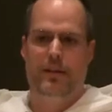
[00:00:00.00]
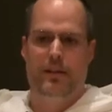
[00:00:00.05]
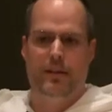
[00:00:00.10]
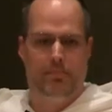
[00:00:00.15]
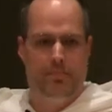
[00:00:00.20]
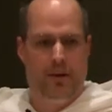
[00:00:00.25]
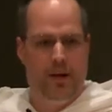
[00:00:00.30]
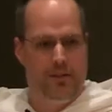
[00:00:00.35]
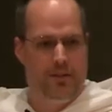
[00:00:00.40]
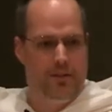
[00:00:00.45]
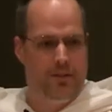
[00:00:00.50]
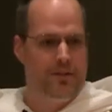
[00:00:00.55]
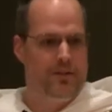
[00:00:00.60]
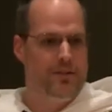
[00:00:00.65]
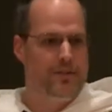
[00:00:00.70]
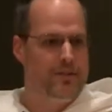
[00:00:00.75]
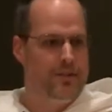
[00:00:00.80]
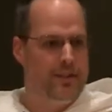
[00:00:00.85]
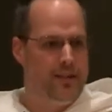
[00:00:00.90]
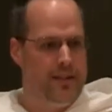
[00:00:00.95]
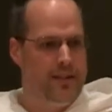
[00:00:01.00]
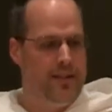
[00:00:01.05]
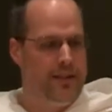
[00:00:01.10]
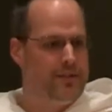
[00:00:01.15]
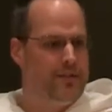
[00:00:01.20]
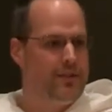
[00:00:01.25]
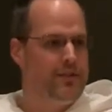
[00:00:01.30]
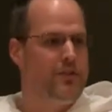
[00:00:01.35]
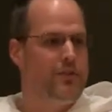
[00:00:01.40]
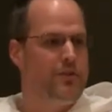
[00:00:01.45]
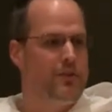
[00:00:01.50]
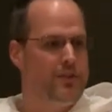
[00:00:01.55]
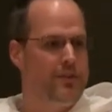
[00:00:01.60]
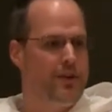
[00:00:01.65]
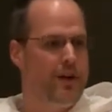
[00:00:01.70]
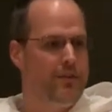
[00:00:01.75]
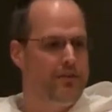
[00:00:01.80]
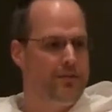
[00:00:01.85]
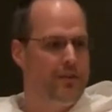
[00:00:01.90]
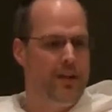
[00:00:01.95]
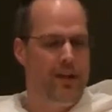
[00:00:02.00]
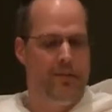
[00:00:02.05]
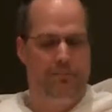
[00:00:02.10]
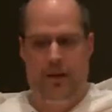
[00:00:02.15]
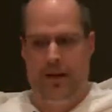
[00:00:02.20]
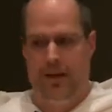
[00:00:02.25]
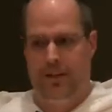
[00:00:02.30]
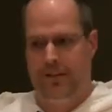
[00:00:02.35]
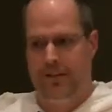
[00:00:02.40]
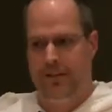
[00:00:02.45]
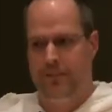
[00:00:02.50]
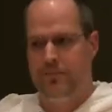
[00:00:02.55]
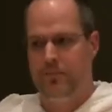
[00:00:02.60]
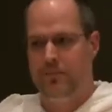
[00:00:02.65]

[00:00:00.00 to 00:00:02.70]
the punches, the kicks that you were taught for that belt.